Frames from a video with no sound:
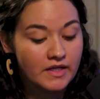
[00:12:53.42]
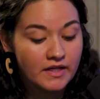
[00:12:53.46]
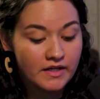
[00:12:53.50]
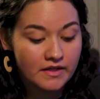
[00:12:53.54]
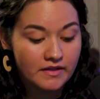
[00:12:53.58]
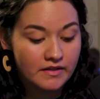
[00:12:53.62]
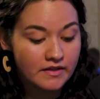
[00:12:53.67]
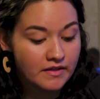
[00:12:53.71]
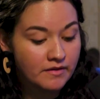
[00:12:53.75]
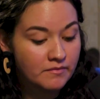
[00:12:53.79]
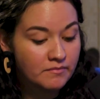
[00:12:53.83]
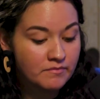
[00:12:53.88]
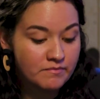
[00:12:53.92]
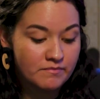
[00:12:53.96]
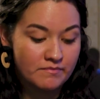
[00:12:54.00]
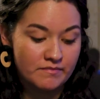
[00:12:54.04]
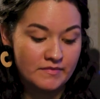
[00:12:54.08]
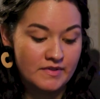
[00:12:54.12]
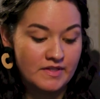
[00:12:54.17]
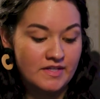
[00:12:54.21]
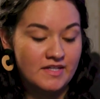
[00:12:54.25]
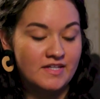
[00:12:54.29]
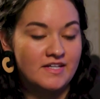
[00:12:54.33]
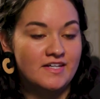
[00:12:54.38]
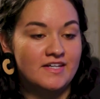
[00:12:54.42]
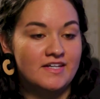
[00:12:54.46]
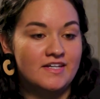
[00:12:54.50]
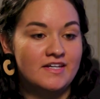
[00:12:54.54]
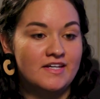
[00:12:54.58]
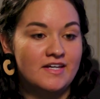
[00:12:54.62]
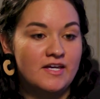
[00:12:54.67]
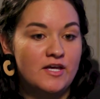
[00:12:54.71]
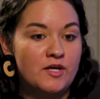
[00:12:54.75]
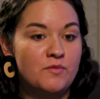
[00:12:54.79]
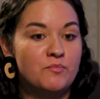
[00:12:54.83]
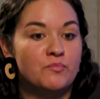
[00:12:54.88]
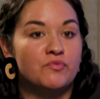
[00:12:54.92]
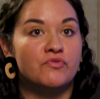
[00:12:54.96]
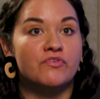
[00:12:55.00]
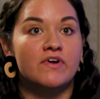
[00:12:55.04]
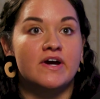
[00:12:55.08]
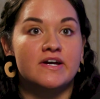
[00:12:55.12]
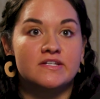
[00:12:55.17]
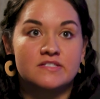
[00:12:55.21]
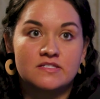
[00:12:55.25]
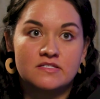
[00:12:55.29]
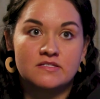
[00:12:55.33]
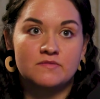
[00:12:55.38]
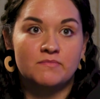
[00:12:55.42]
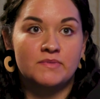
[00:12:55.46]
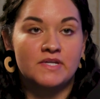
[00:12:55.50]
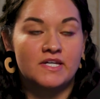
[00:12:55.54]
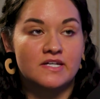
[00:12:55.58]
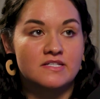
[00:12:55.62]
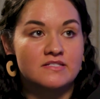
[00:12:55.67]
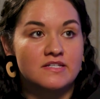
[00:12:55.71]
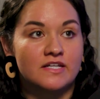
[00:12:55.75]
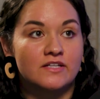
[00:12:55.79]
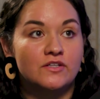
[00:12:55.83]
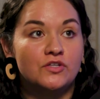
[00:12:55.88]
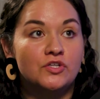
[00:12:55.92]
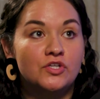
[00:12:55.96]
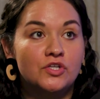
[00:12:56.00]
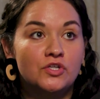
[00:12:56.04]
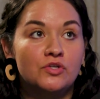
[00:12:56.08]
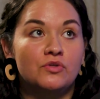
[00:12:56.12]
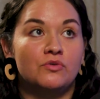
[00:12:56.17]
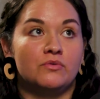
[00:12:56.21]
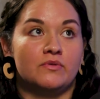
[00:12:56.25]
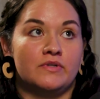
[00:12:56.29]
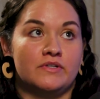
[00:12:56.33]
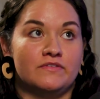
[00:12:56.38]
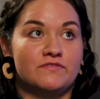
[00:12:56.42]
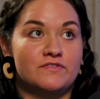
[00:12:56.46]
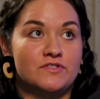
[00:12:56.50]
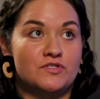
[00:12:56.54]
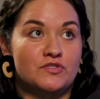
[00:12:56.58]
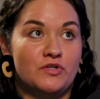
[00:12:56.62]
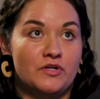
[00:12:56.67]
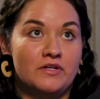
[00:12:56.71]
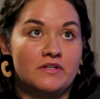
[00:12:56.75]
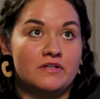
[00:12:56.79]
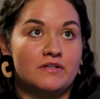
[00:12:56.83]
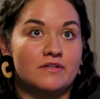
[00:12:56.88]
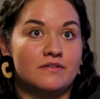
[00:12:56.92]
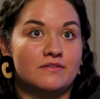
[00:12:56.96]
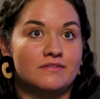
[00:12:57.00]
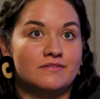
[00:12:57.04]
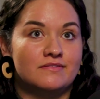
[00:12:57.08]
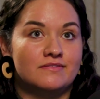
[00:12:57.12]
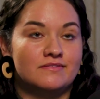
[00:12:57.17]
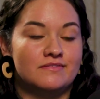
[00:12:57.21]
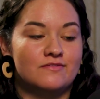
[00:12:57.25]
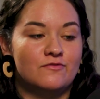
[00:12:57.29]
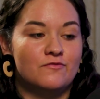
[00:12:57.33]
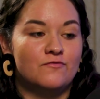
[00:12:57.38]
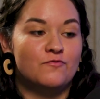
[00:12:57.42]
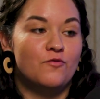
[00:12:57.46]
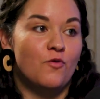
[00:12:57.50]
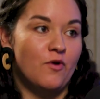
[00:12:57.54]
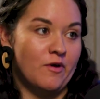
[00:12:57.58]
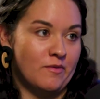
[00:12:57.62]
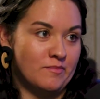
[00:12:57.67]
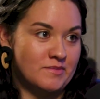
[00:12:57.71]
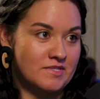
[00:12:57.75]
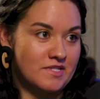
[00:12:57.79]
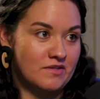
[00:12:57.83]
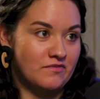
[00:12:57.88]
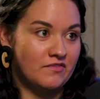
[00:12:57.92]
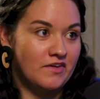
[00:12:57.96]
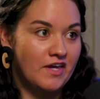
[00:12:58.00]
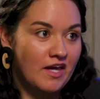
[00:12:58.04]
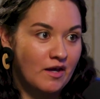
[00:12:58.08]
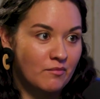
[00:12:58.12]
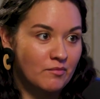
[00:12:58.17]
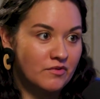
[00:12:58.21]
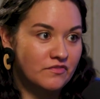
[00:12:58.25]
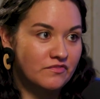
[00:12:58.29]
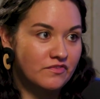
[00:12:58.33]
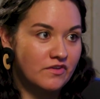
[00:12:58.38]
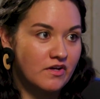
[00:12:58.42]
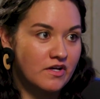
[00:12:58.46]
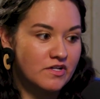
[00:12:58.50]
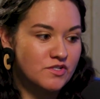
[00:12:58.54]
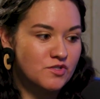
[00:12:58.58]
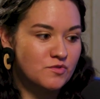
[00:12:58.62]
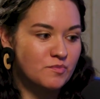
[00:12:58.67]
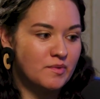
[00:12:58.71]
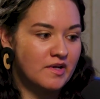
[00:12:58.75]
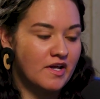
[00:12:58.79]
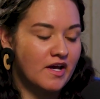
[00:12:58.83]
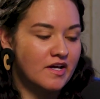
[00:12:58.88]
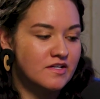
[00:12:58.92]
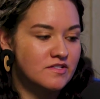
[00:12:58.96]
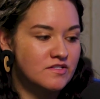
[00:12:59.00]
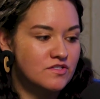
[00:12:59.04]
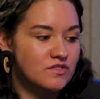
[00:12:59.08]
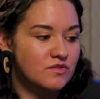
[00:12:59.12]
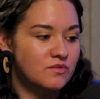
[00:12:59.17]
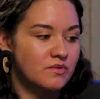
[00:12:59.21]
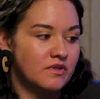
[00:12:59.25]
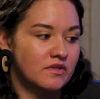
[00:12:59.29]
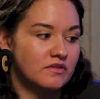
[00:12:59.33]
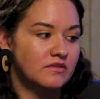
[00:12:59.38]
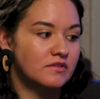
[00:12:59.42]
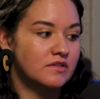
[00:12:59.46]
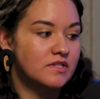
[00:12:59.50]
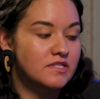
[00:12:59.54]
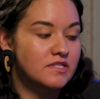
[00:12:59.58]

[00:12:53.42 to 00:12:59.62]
Yeah, I'm impressed because I knew of certain forms of camouflage, but as you are